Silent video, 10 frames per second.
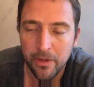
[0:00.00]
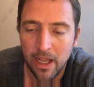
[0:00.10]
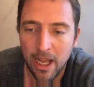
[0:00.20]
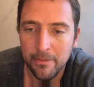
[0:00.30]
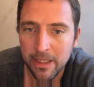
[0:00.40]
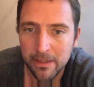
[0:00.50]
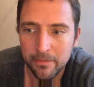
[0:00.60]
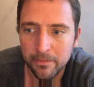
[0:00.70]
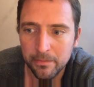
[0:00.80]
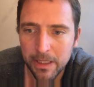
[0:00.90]
I
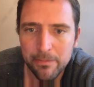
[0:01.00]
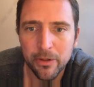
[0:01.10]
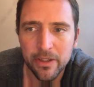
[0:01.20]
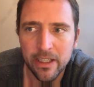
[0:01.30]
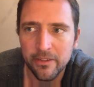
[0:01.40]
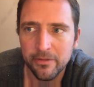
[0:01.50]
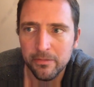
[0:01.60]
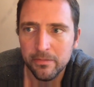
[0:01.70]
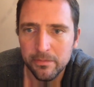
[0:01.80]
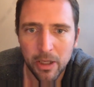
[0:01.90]
mean people that have
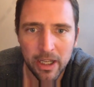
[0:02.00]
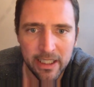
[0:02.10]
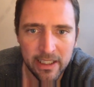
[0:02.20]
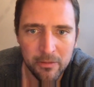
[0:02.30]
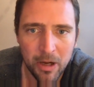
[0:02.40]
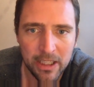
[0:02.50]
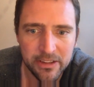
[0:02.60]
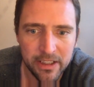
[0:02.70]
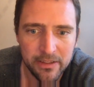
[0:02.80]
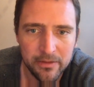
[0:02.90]
bought it and
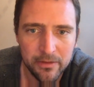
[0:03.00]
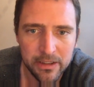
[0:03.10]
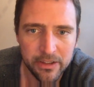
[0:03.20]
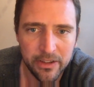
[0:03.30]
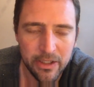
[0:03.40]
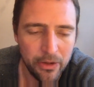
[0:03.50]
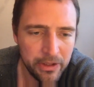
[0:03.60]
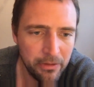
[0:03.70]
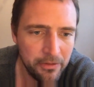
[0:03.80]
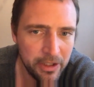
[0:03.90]
watched it, which are the
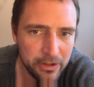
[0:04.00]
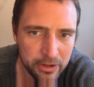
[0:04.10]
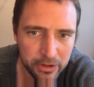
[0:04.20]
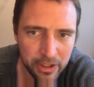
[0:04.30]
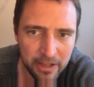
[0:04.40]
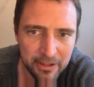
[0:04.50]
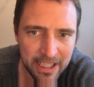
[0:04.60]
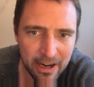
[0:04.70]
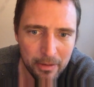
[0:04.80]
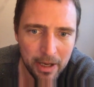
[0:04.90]
only reviews you should ever
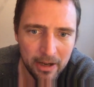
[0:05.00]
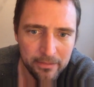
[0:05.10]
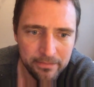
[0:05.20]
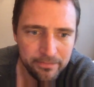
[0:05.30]
care about.